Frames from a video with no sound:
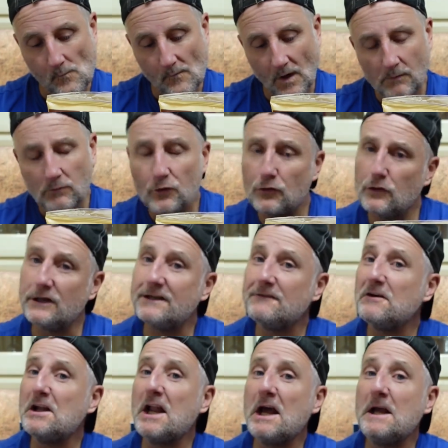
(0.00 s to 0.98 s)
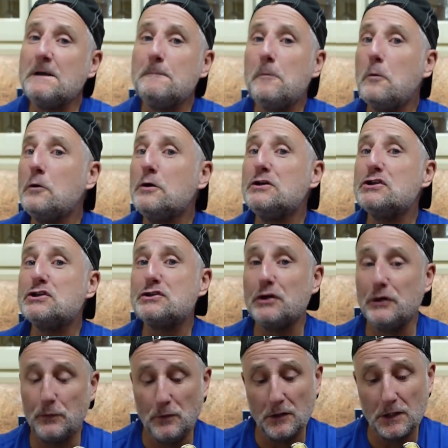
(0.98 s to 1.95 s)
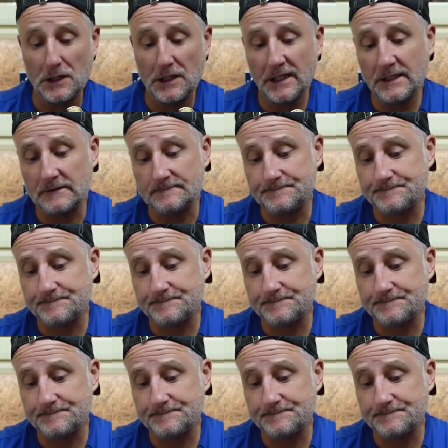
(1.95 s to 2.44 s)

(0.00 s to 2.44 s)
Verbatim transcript: I'm going to give it an eight point two, I think.